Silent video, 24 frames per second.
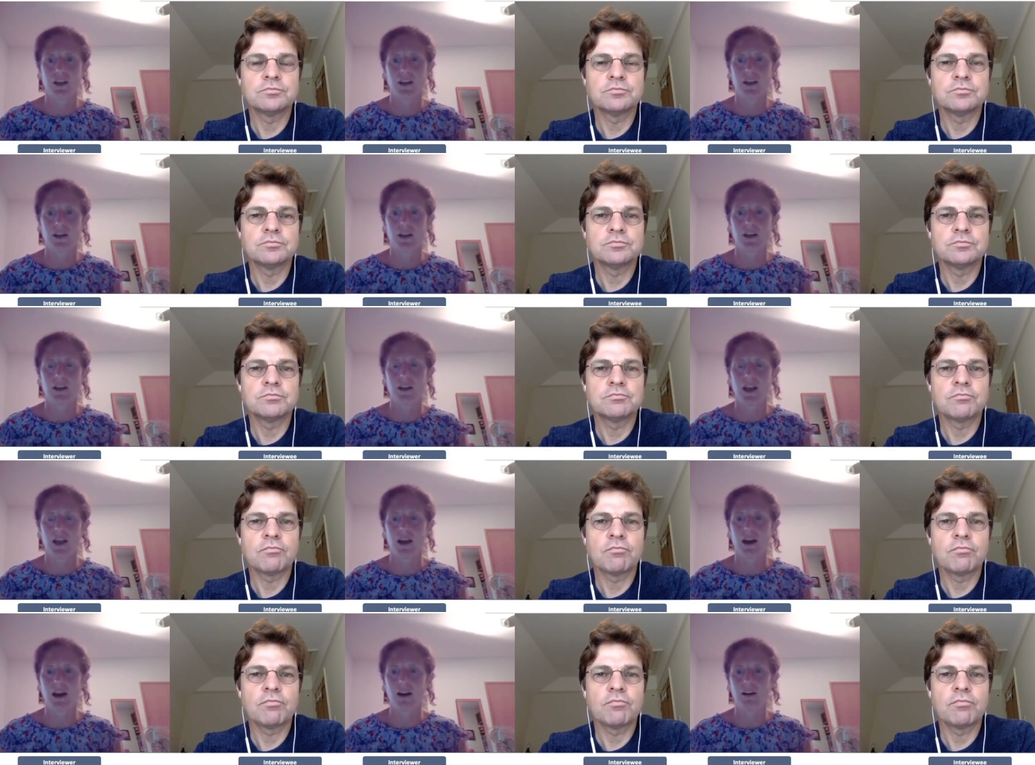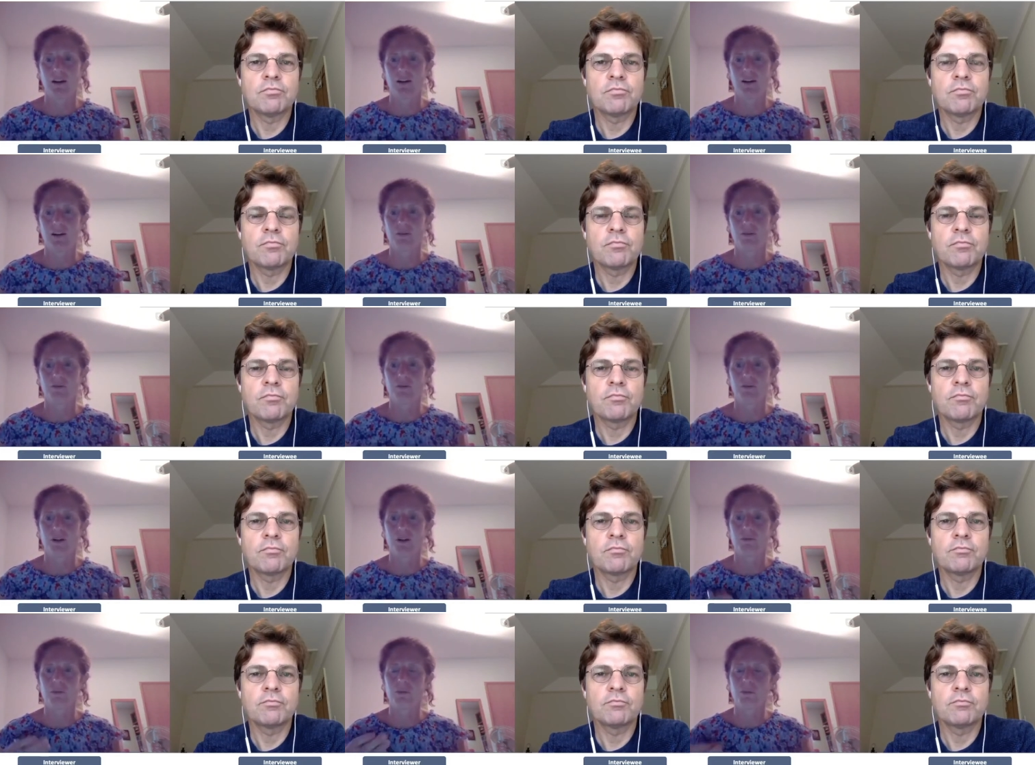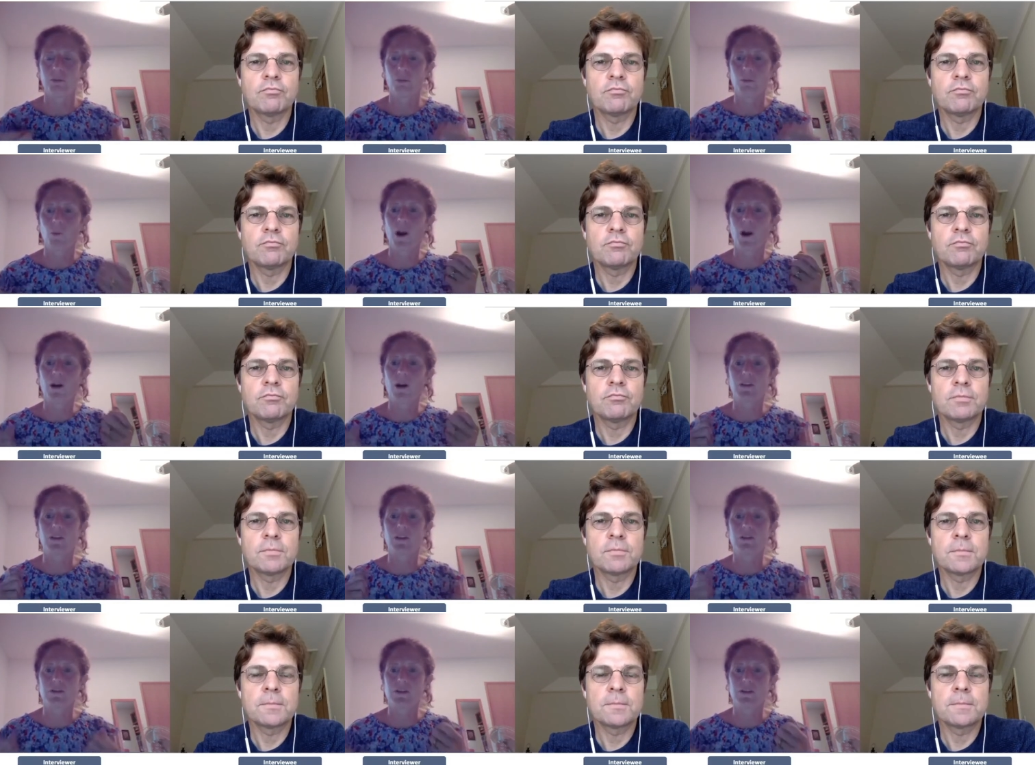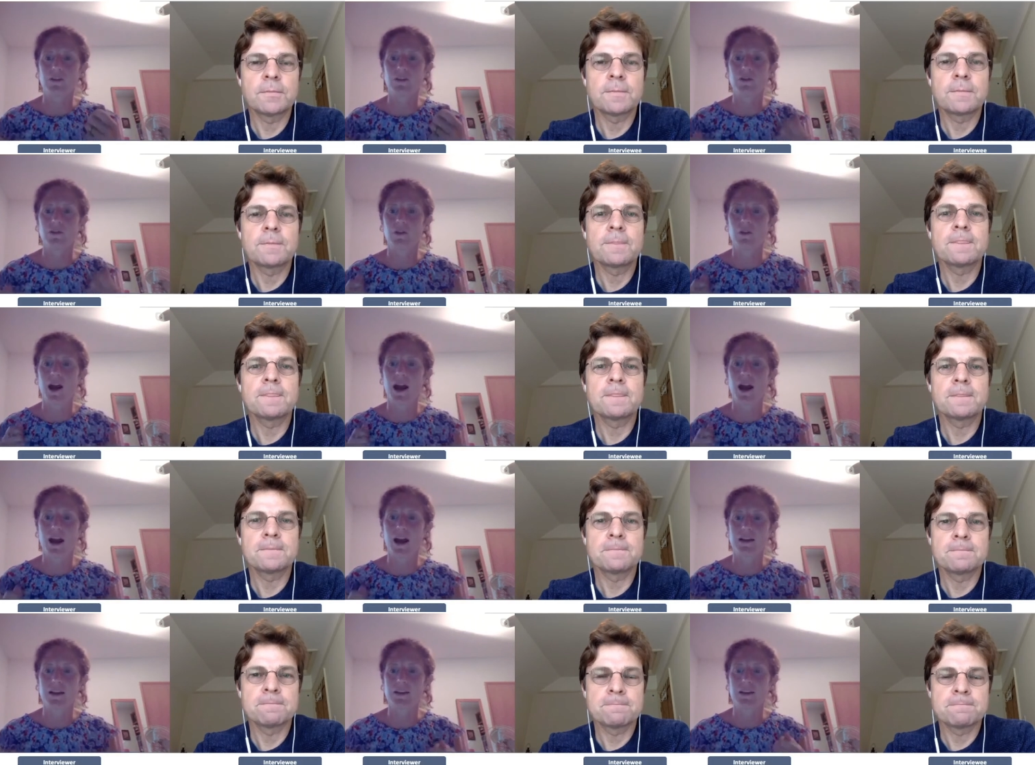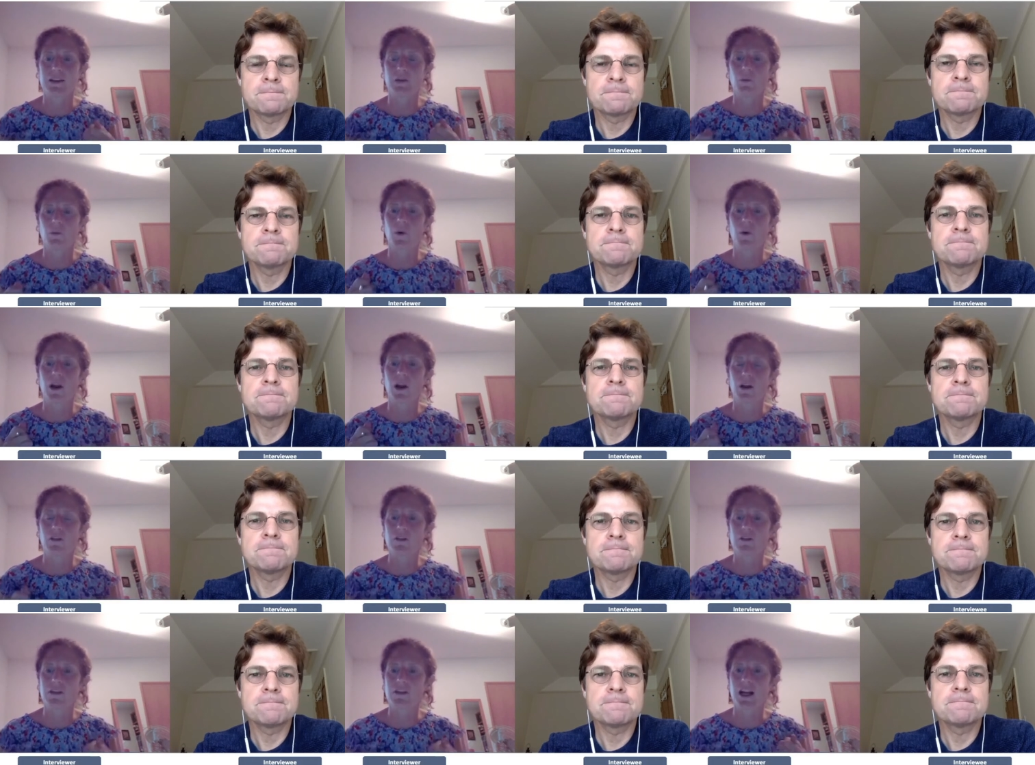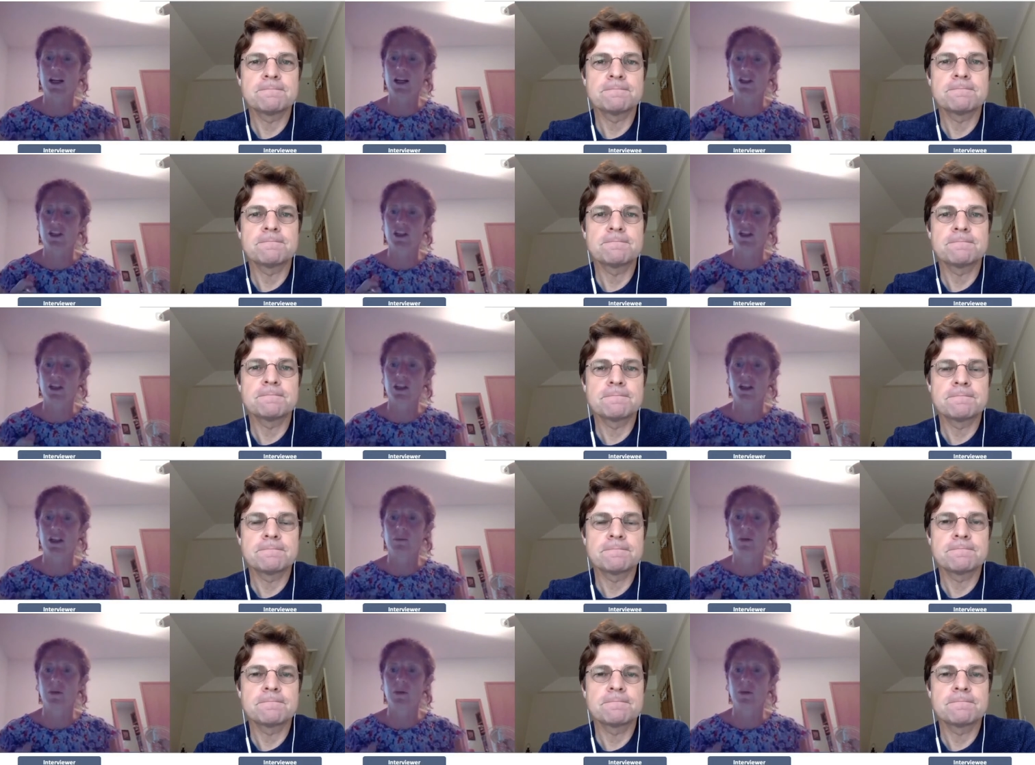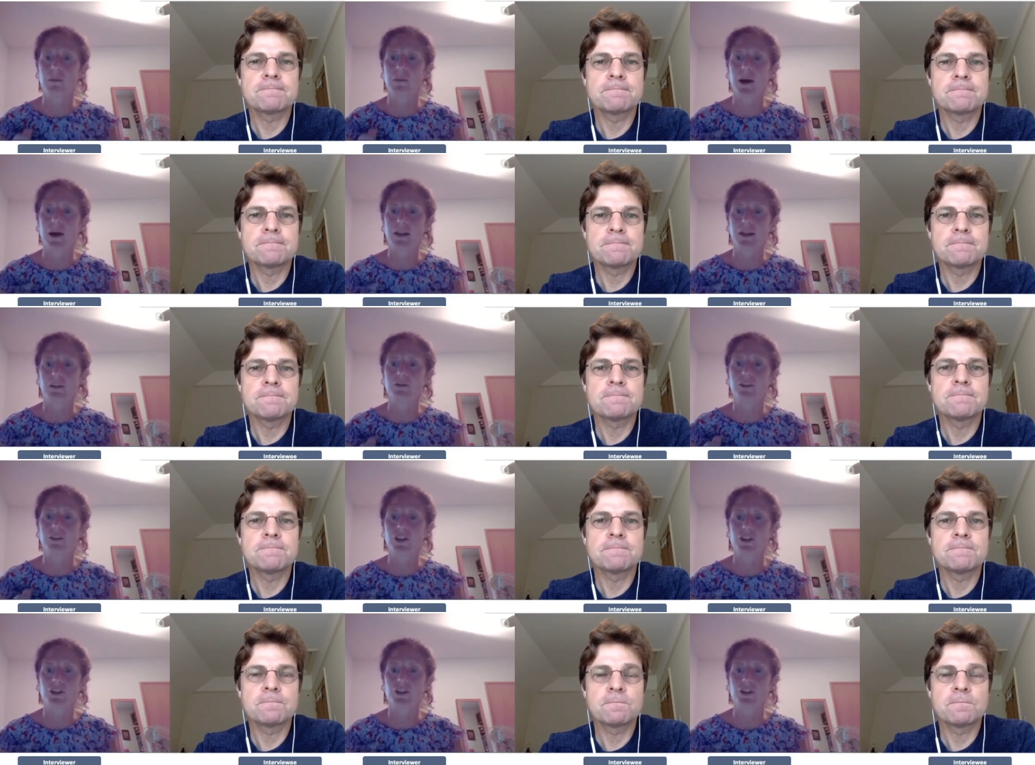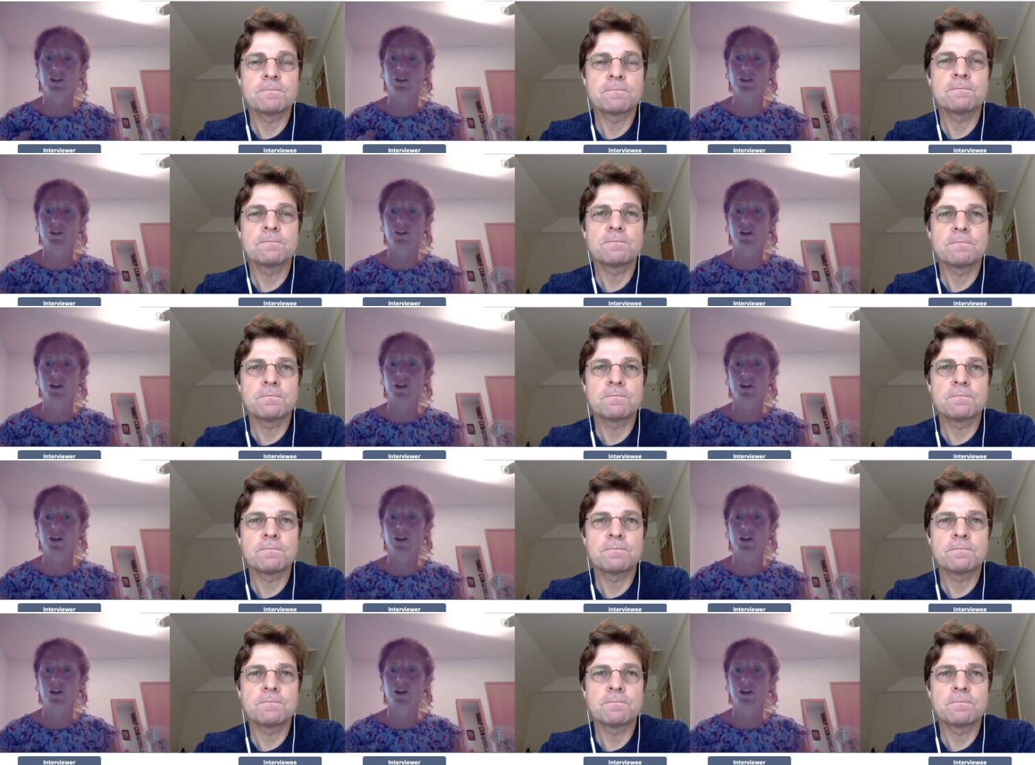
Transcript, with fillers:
Speaker 1: of wearing those two hats and where there's actually a, a beneficial, a benefit of,